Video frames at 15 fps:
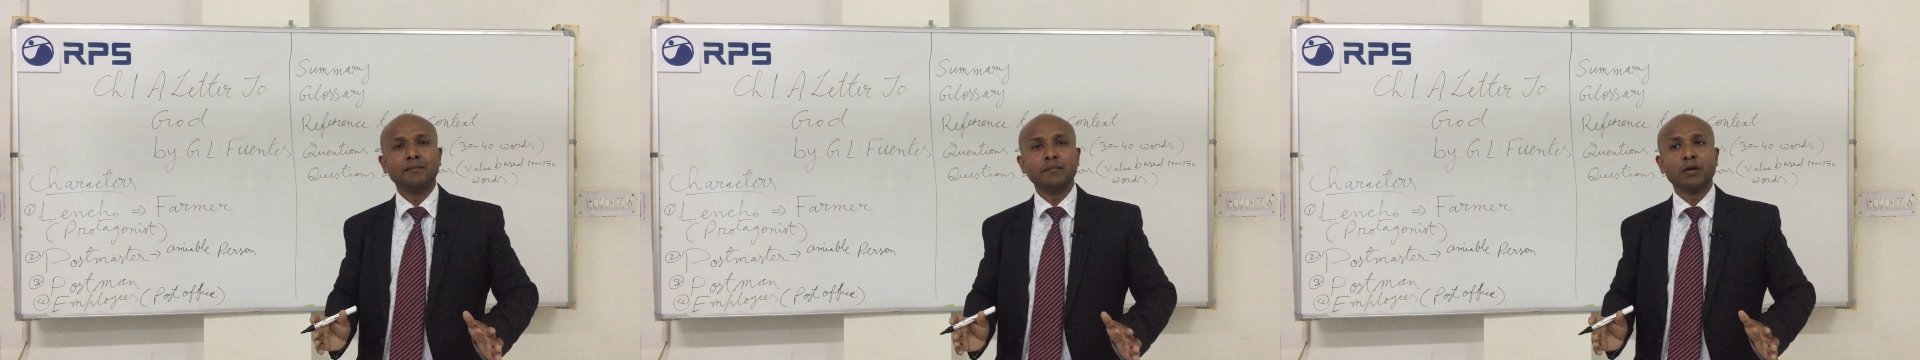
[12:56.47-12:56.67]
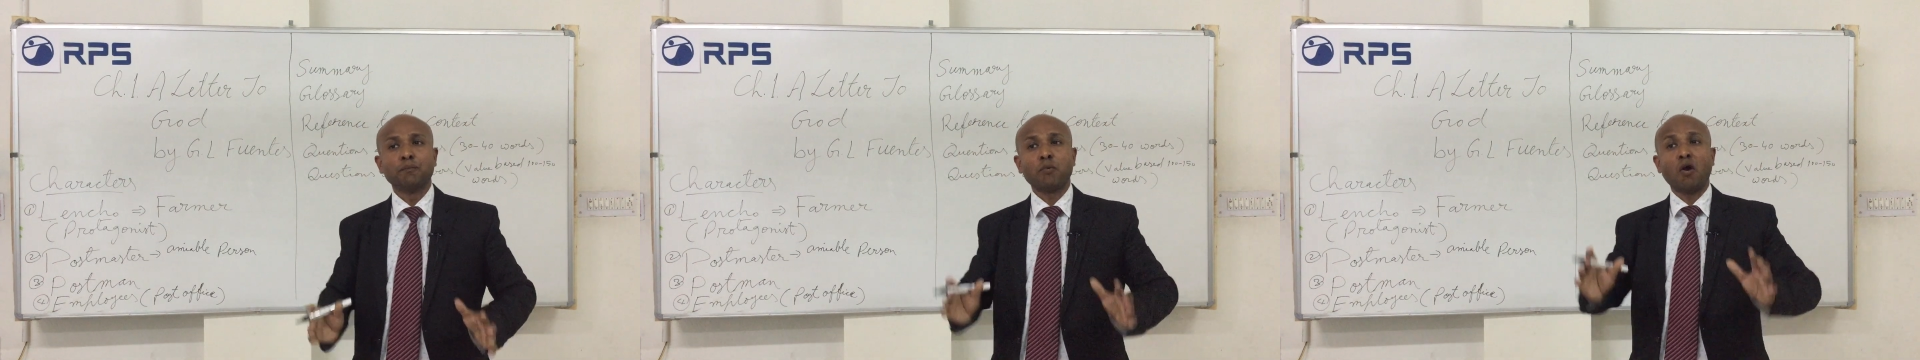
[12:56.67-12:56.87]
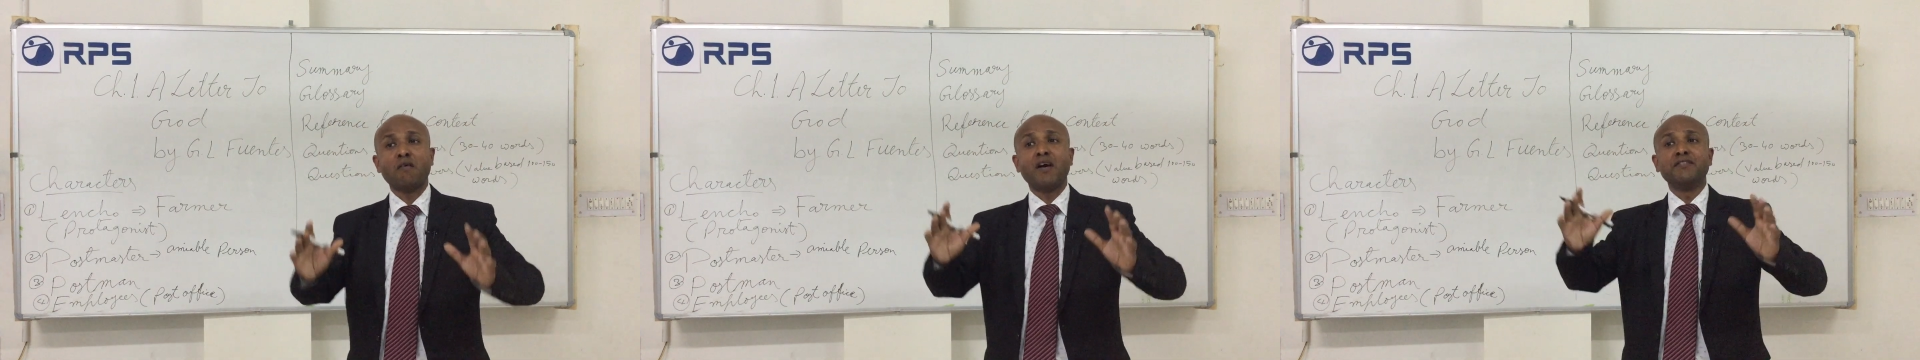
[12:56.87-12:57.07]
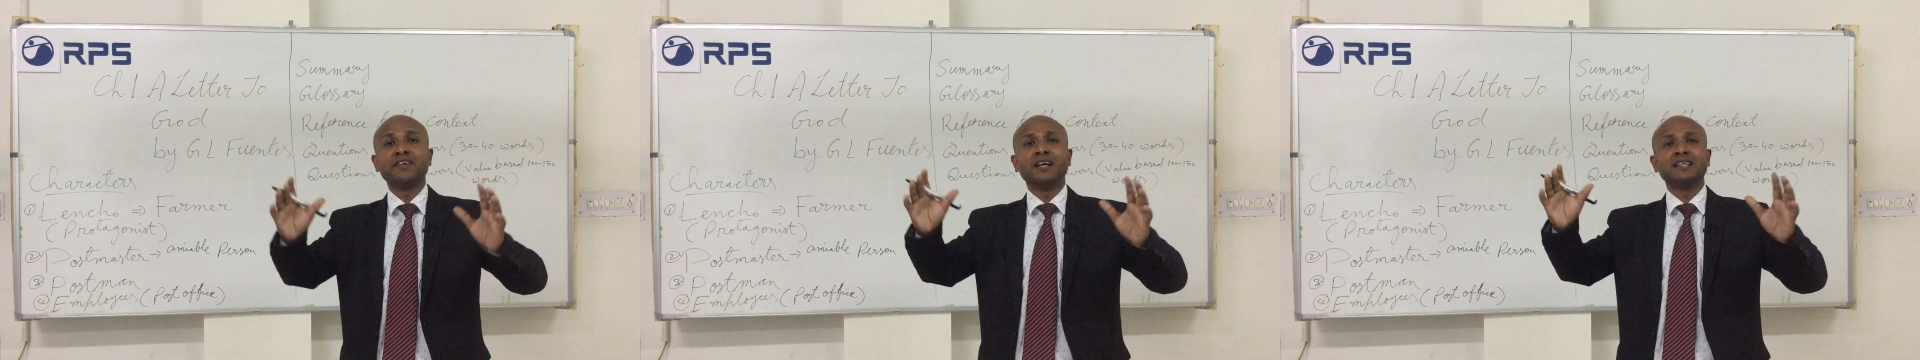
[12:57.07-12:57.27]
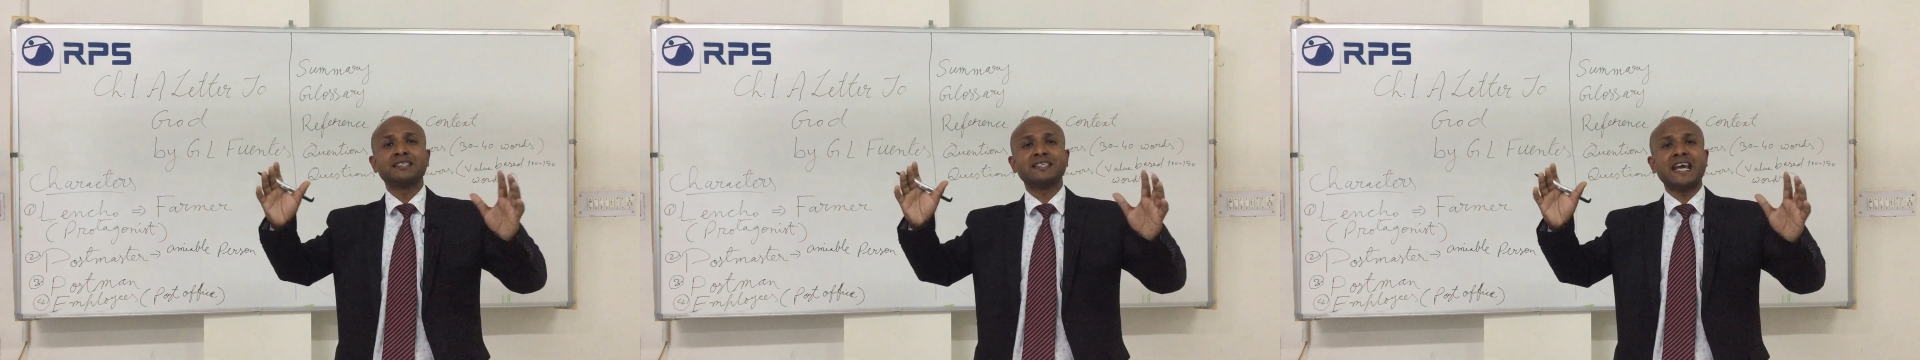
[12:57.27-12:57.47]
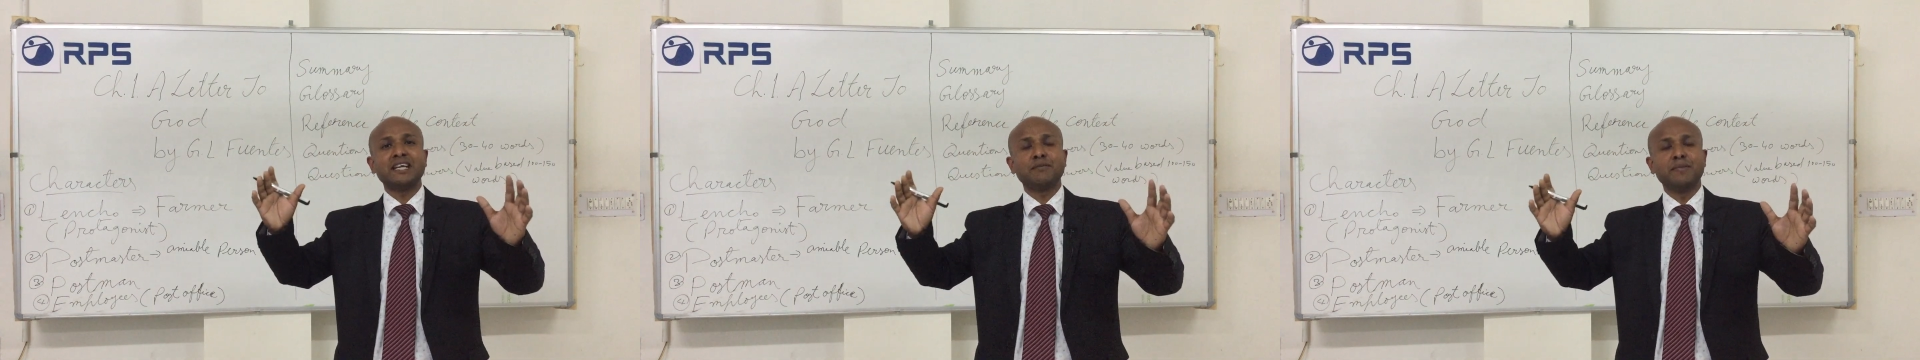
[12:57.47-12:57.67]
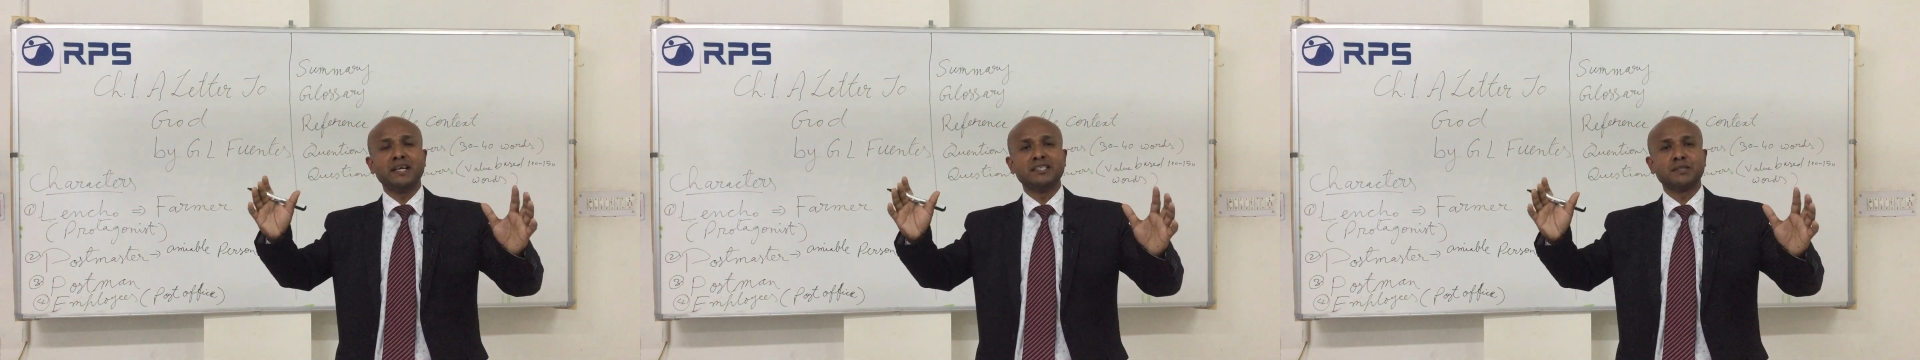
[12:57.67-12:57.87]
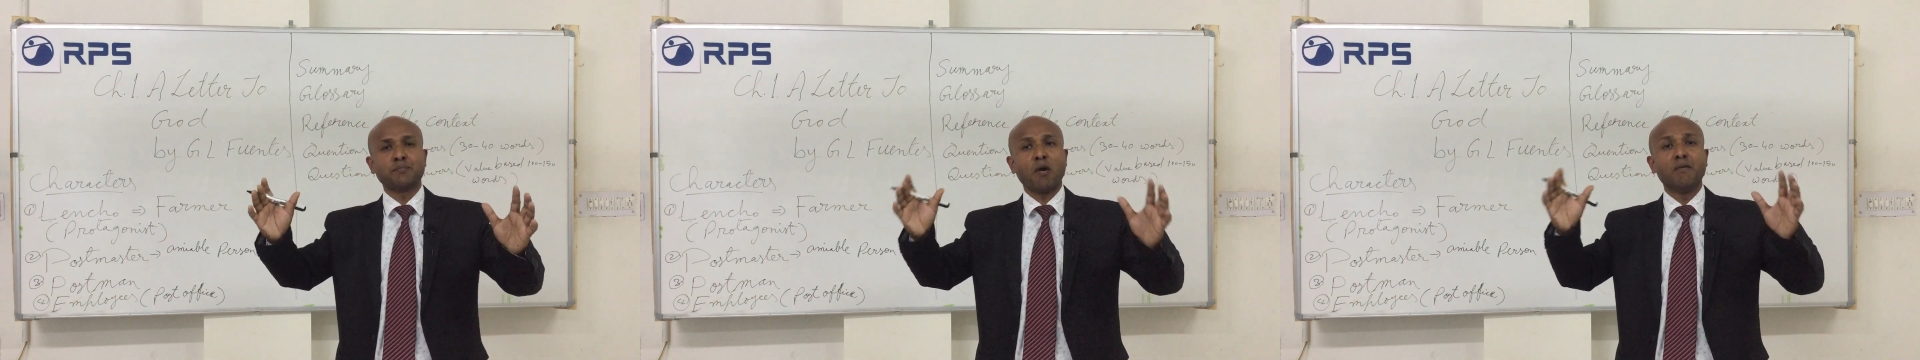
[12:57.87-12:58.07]
Proverbial
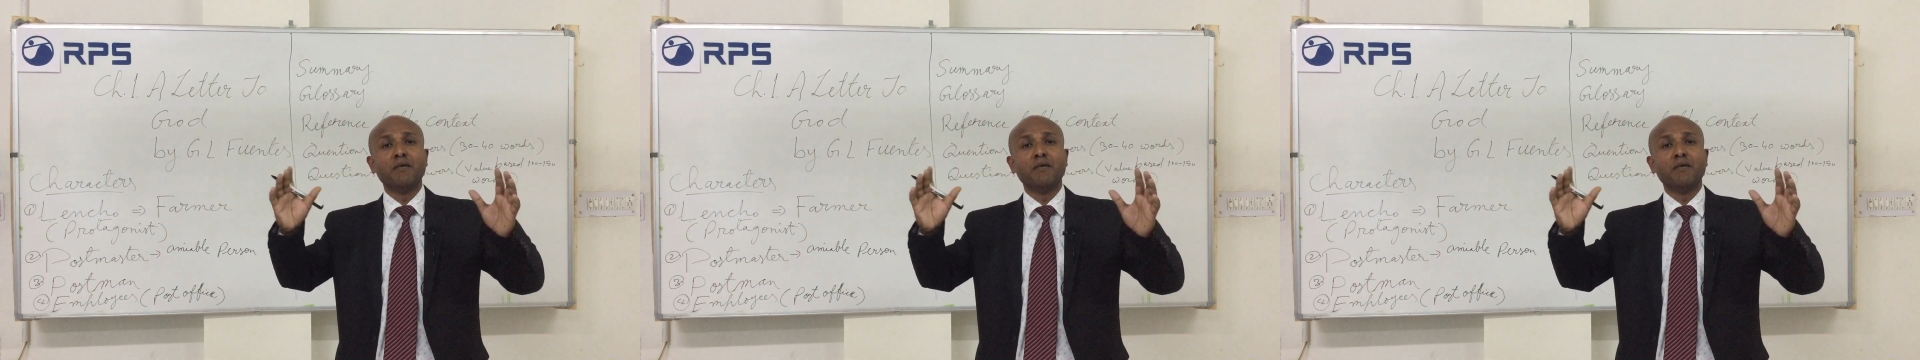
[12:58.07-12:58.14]
statements,